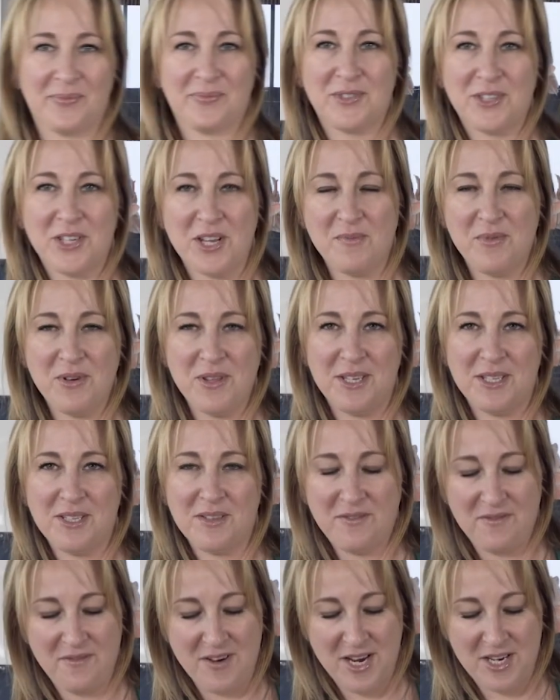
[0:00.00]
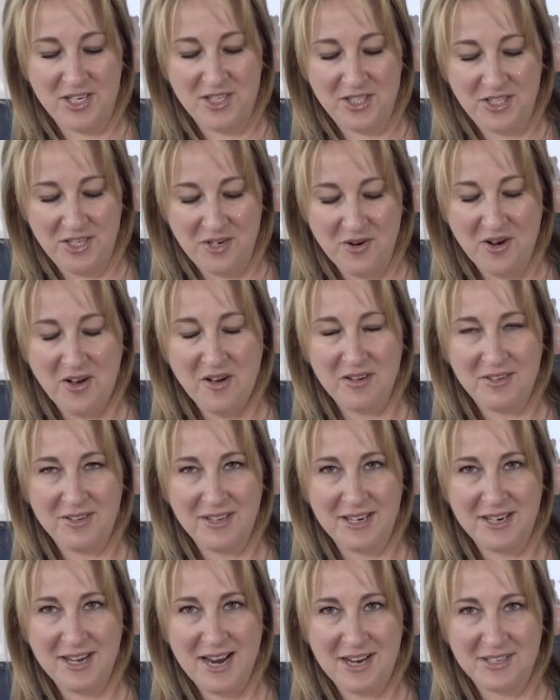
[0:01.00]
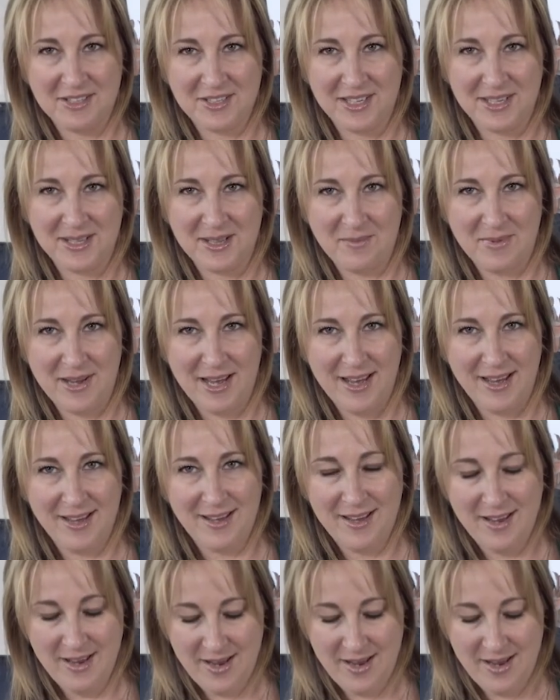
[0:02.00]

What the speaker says: Just going to put these in the fridge to harden the ganache a little bit.